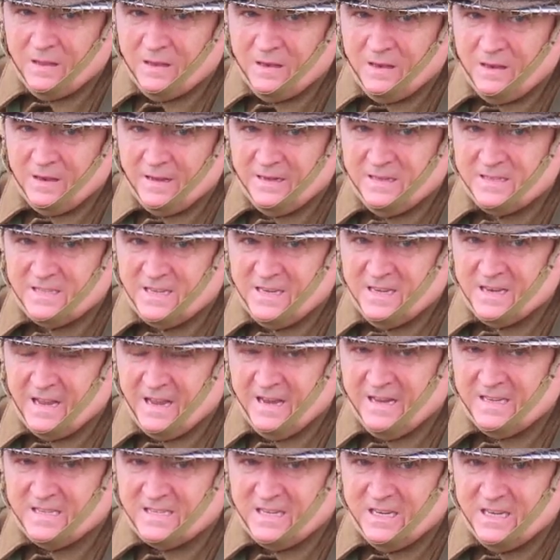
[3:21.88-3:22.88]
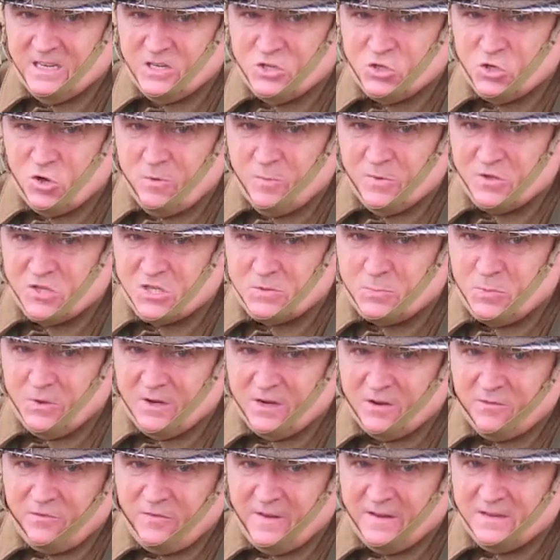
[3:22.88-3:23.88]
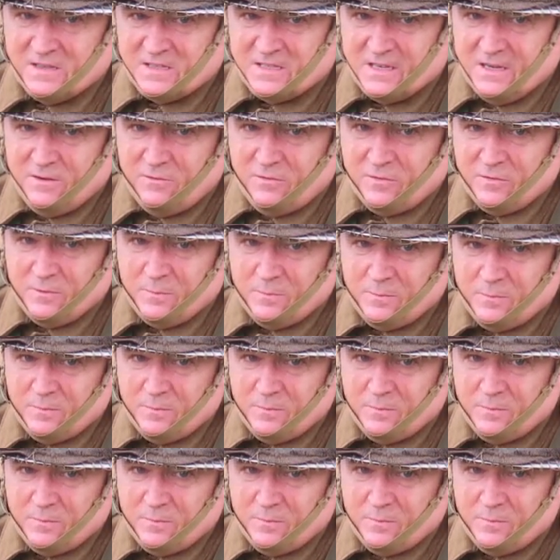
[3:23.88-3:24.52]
1918 German Spring Offensive,